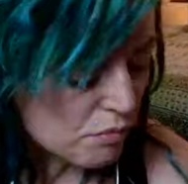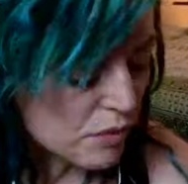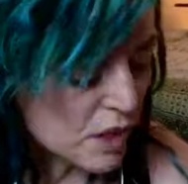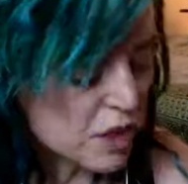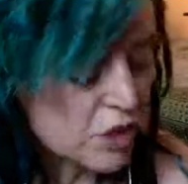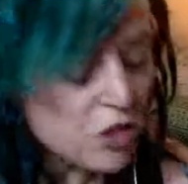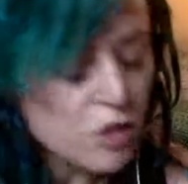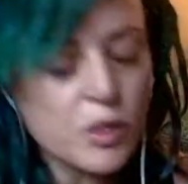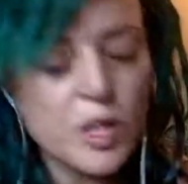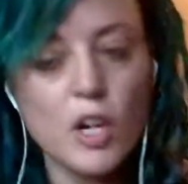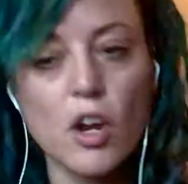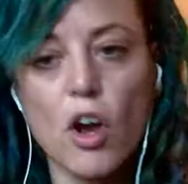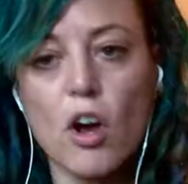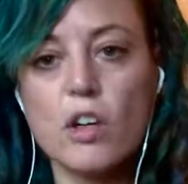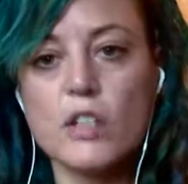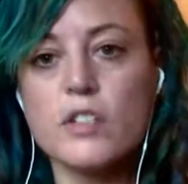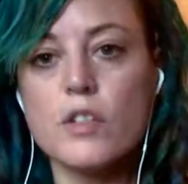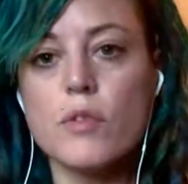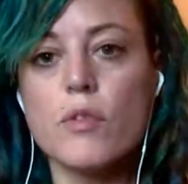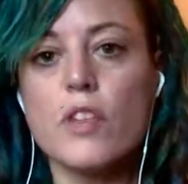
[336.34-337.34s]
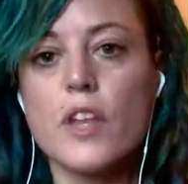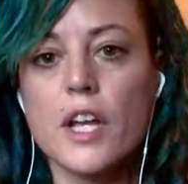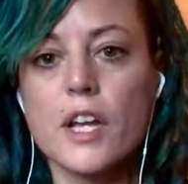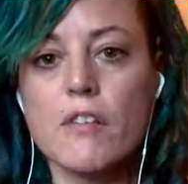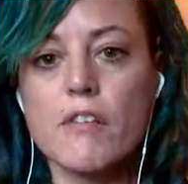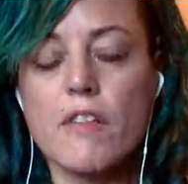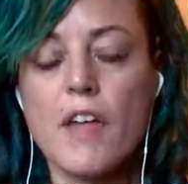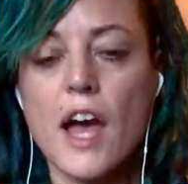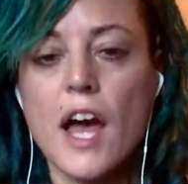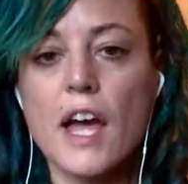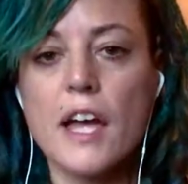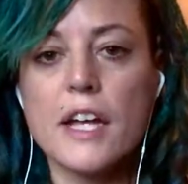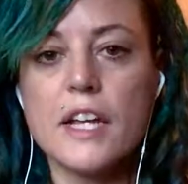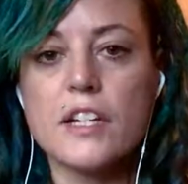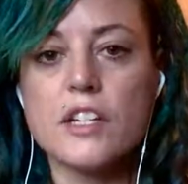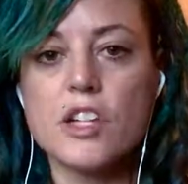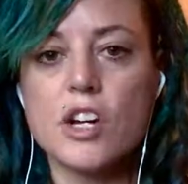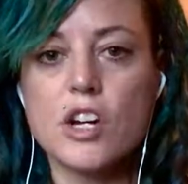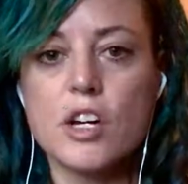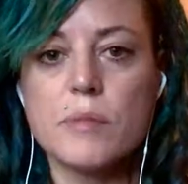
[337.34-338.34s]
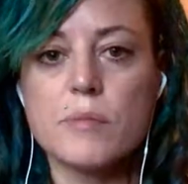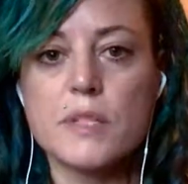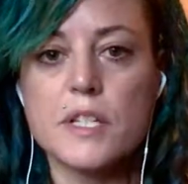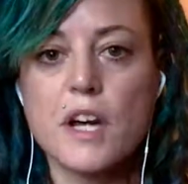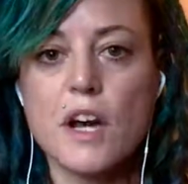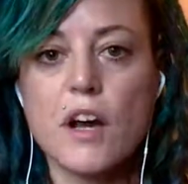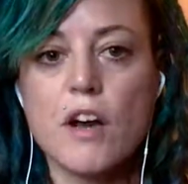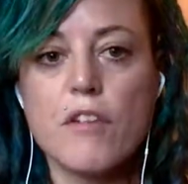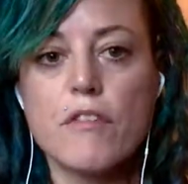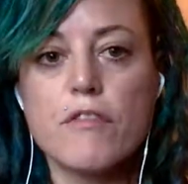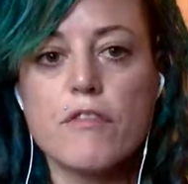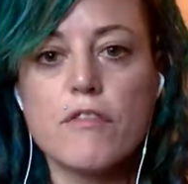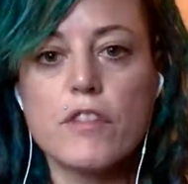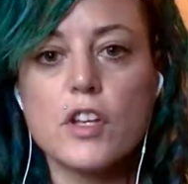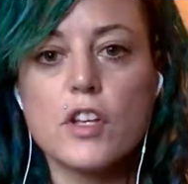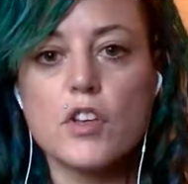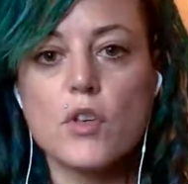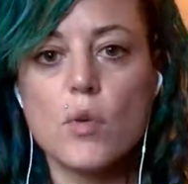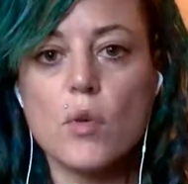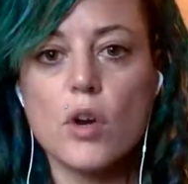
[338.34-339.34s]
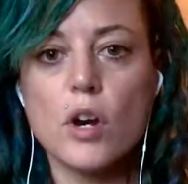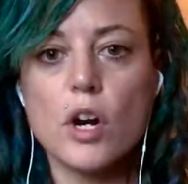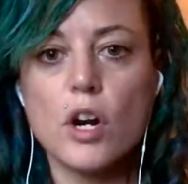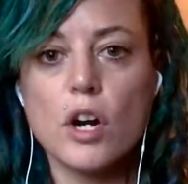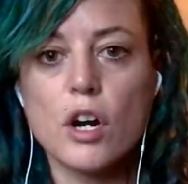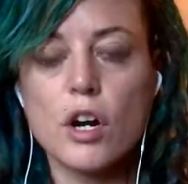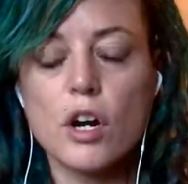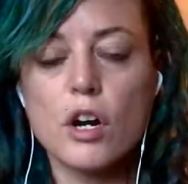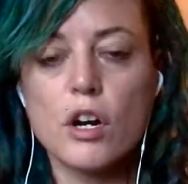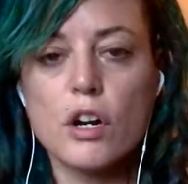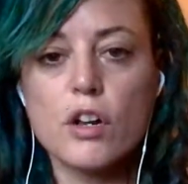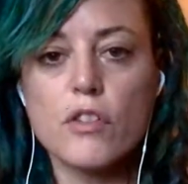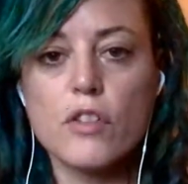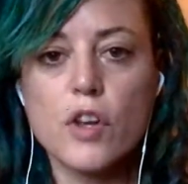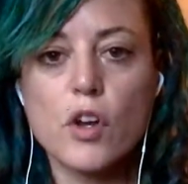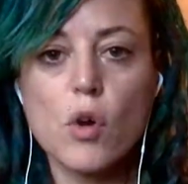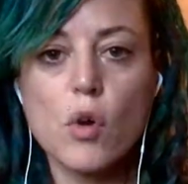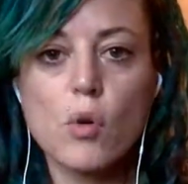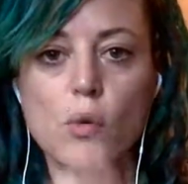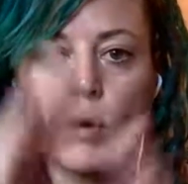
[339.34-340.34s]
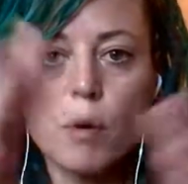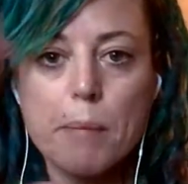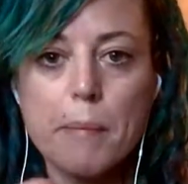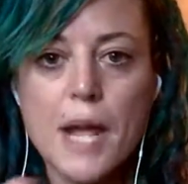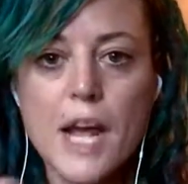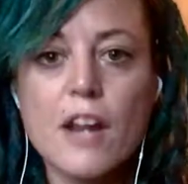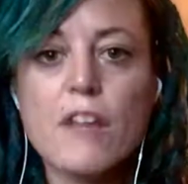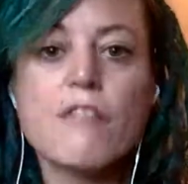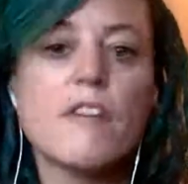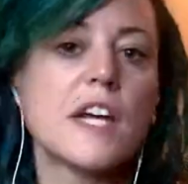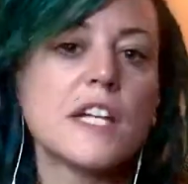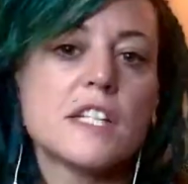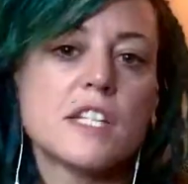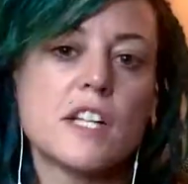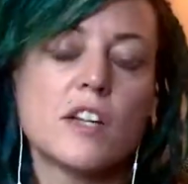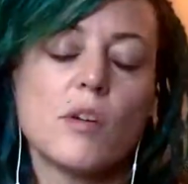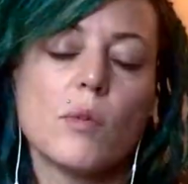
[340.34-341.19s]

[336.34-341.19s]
You can also think of that in terms of the goal we're manifesting,